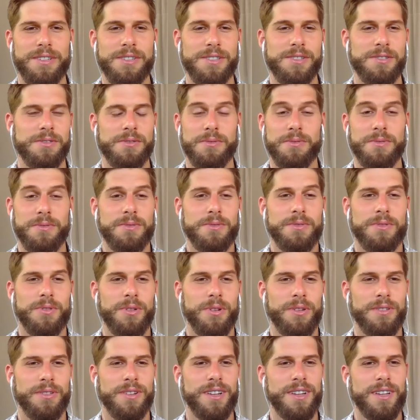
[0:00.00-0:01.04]
I just
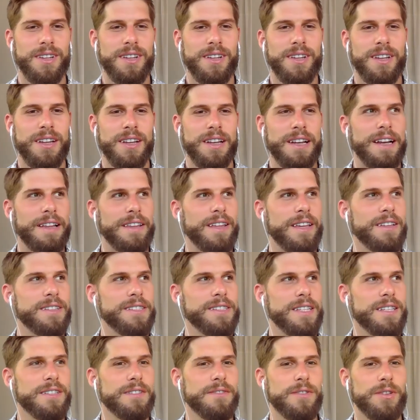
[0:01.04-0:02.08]
thought
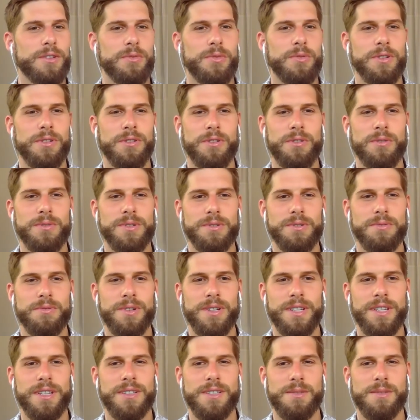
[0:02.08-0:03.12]
his interview with you was
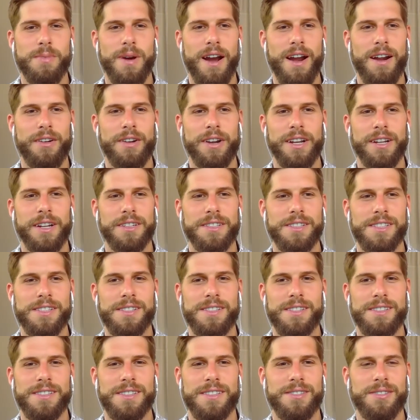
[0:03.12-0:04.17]
really inspiring. I
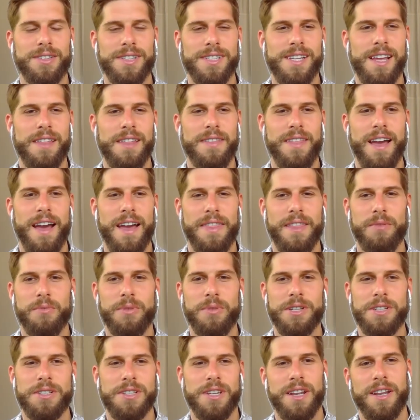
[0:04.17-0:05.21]
just uh, sort of said that, and then
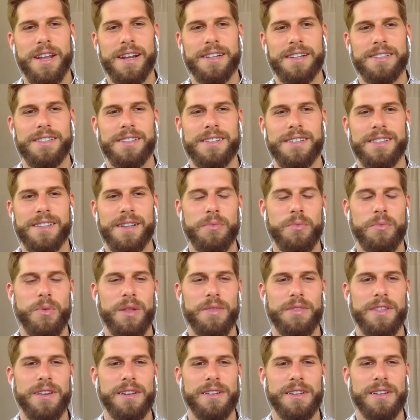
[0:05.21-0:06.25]
we just connected, and then
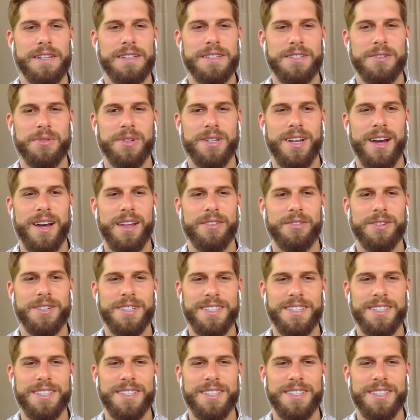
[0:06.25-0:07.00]
one thing leads to another.